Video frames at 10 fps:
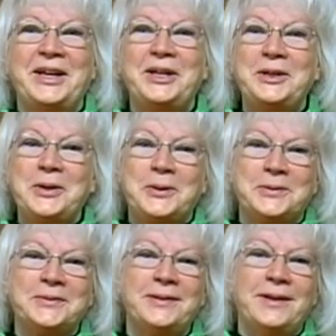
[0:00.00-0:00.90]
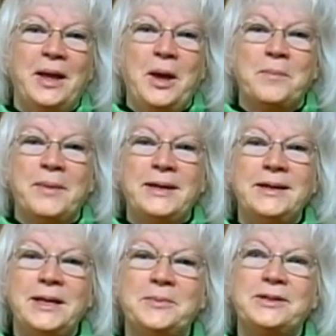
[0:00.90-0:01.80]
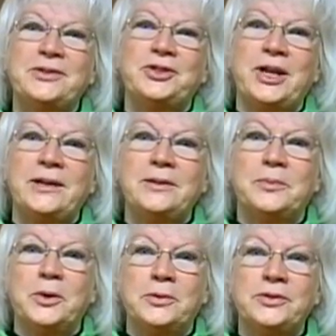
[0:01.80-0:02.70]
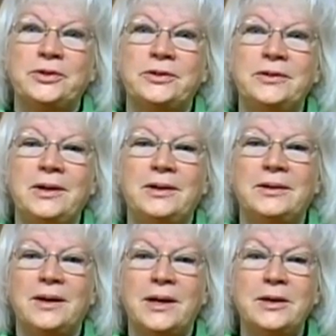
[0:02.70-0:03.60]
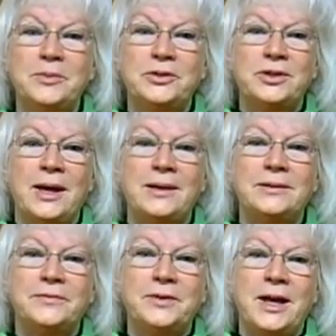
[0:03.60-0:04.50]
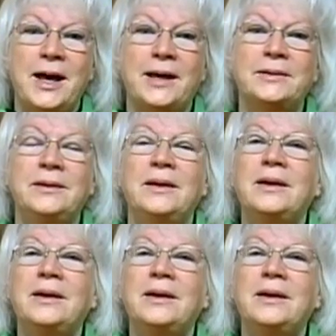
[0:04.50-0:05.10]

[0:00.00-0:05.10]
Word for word: Hello, my name is Janet Mosher, and I am a child of God,